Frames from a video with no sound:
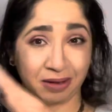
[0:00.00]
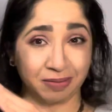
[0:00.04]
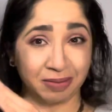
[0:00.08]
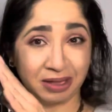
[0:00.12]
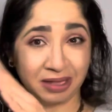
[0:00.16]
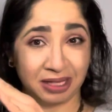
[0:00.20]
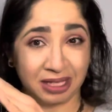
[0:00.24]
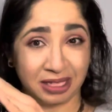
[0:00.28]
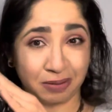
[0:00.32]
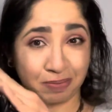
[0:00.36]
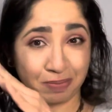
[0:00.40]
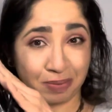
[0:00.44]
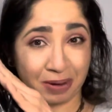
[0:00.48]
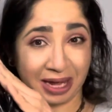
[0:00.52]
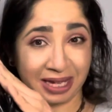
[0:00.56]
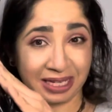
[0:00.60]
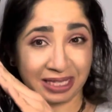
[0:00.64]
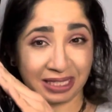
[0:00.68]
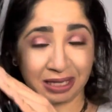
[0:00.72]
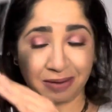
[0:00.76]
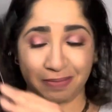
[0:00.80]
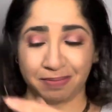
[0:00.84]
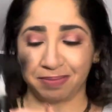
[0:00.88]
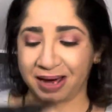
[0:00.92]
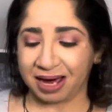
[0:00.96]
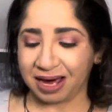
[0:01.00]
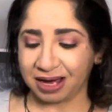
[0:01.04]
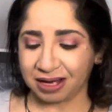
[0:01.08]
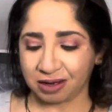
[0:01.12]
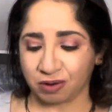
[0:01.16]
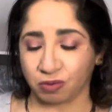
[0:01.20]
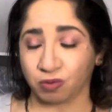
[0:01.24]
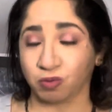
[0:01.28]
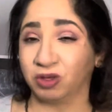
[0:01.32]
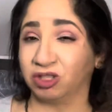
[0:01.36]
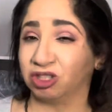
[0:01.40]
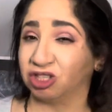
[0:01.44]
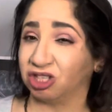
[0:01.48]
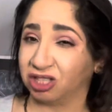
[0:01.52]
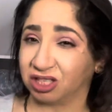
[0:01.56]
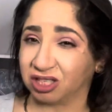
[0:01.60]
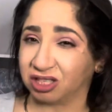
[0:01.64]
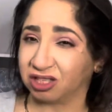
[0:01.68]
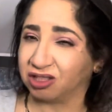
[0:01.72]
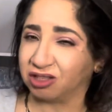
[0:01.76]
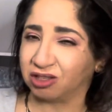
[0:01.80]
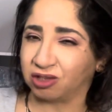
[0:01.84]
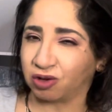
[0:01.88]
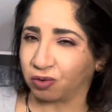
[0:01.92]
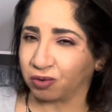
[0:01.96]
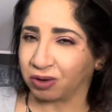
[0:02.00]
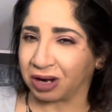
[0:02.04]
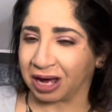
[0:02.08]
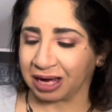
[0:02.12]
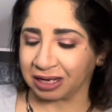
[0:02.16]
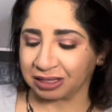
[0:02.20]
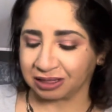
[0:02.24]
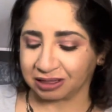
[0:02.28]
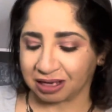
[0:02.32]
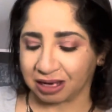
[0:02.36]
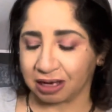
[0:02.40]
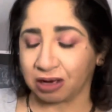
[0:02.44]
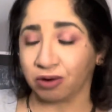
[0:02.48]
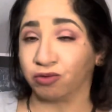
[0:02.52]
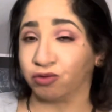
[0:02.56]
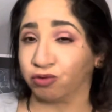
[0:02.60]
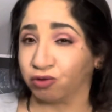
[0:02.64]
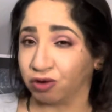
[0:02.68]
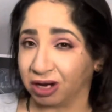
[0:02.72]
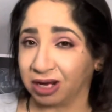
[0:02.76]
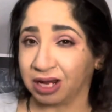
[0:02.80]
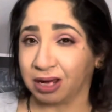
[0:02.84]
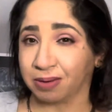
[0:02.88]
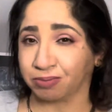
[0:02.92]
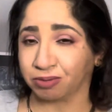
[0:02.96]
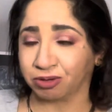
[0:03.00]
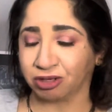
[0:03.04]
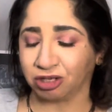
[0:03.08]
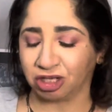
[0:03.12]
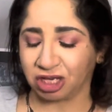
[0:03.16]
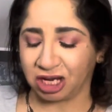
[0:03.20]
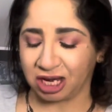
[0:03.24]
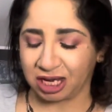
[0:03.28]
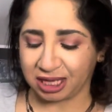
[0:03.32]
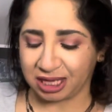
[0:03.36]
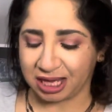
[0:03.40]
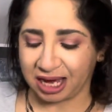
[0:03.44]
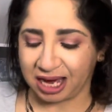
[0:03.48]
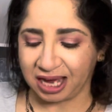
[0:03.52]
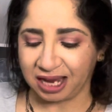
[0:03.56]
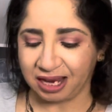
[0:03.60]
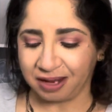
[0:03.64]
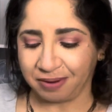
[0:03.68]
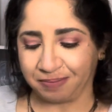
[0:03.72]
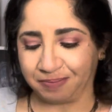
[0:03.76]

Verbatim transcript: in this plastic bag, which is so nice. I really appreciate that.